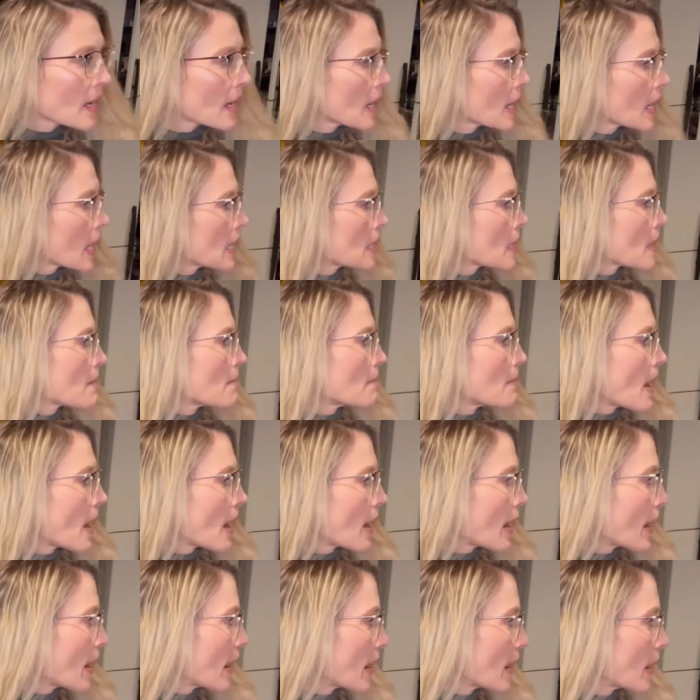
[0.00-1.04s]
in
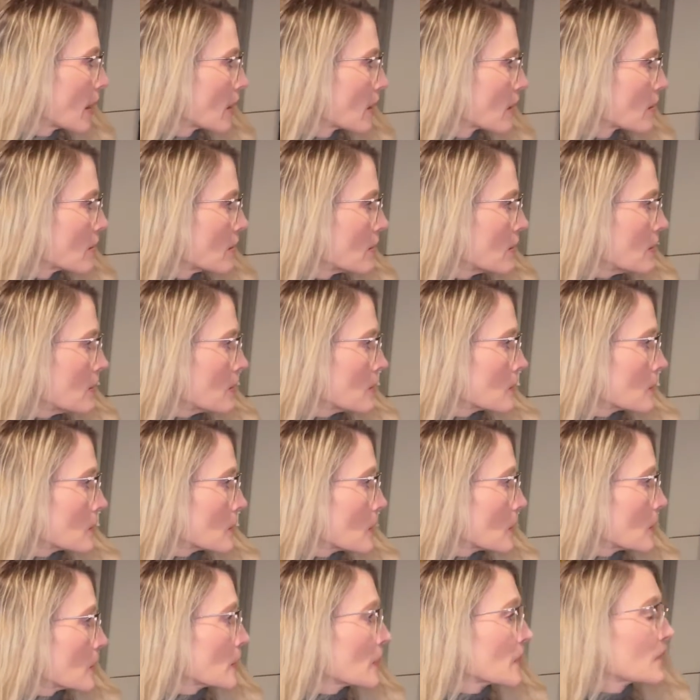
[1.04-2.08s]

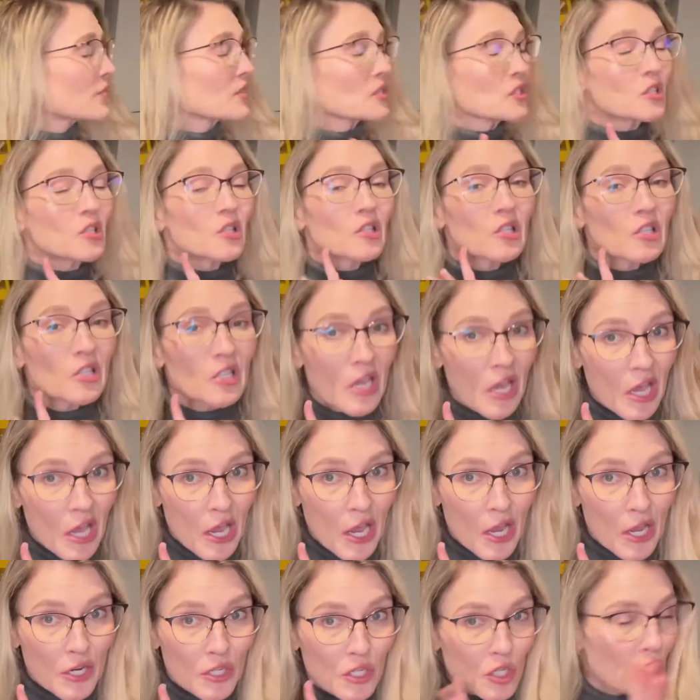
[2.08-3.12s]
I have a
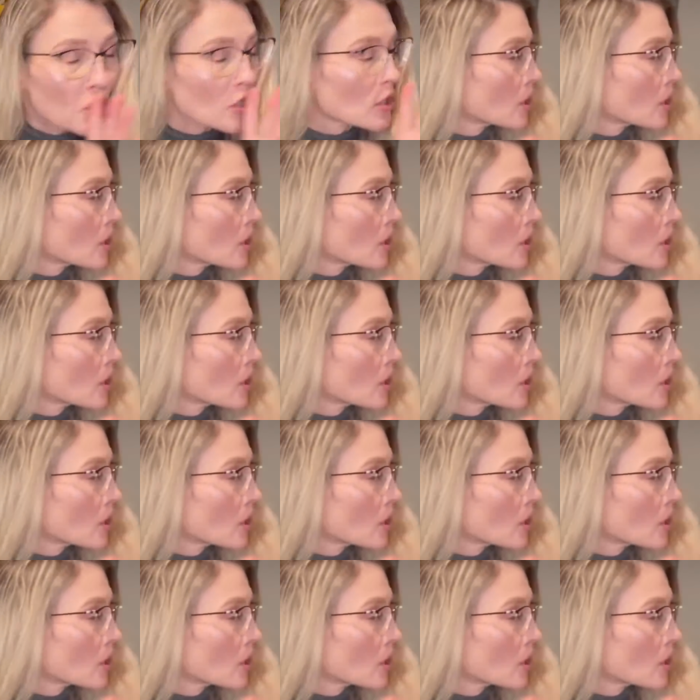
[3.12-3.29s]
stash